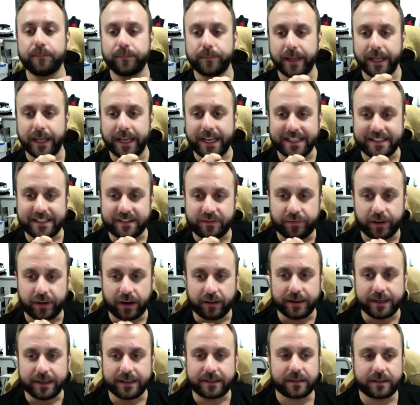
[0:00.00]
It's
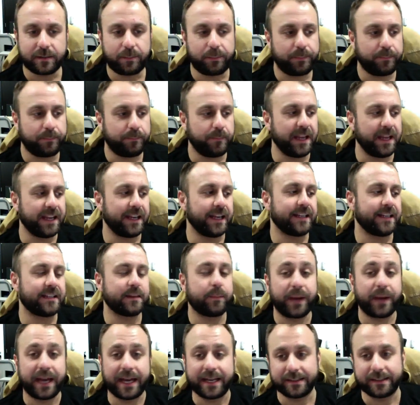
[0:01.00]
very it
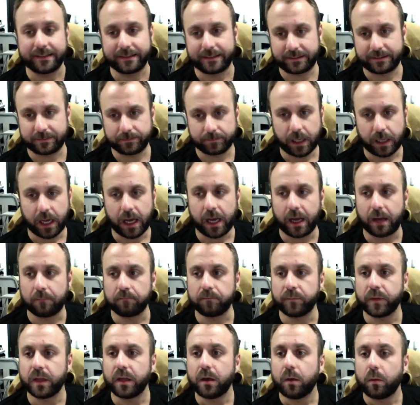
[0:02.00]
depends.
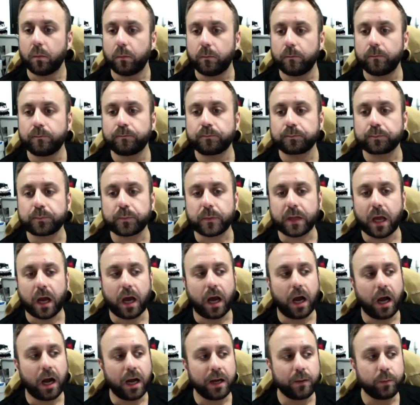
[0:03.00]
I
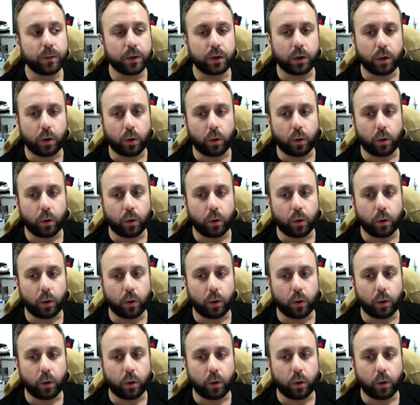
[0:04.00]
will